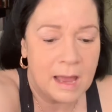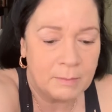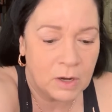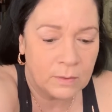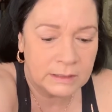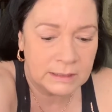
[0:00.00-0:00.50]

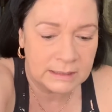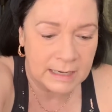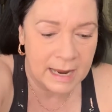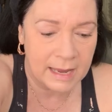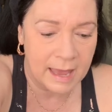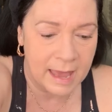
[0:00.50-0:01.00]
I'm going to
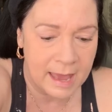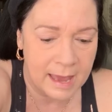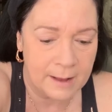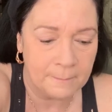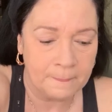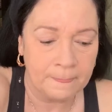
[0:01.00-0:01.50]
take
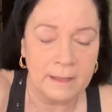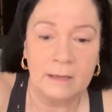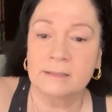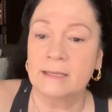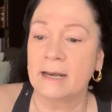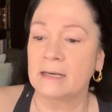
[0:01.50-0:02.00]
a
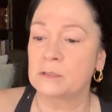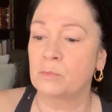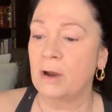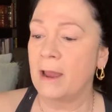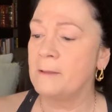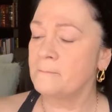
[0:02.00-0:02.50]
setting
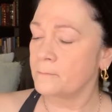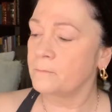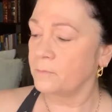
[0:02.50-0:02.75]
spray,